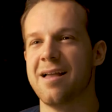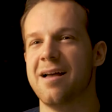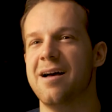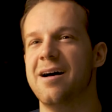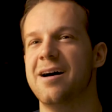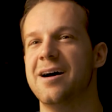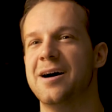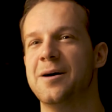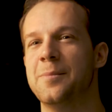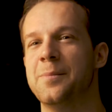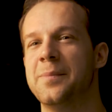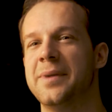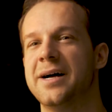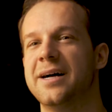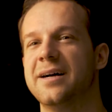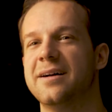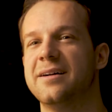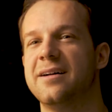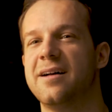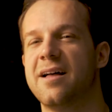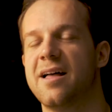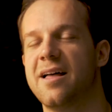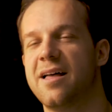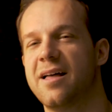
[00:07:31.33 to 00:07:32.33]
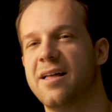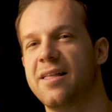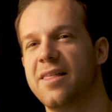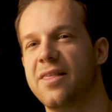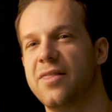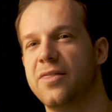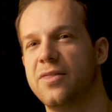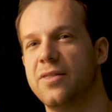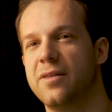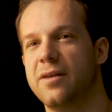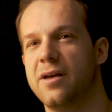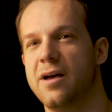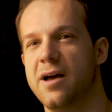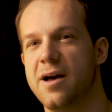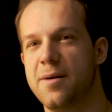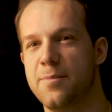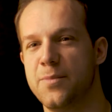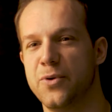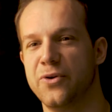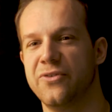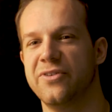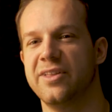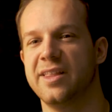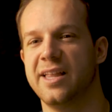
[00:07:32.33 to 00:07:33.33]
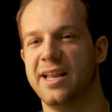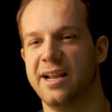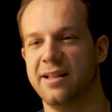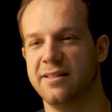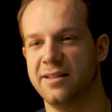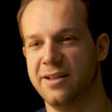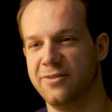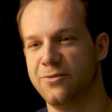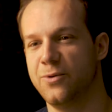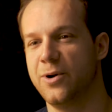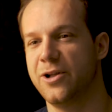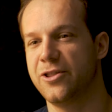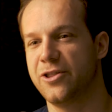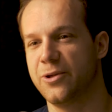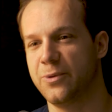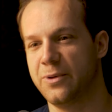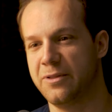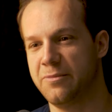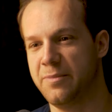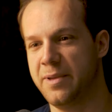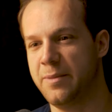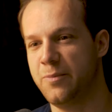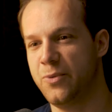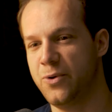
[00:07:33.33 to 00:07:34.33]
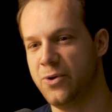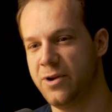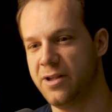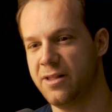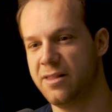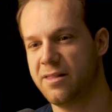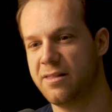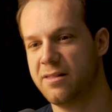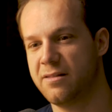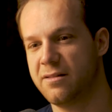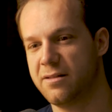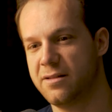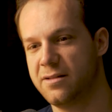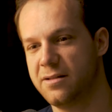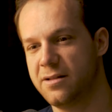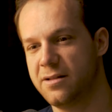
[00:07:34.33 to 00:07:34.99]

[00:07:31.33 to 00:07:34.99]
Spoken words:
A movie that I love watching with my boys,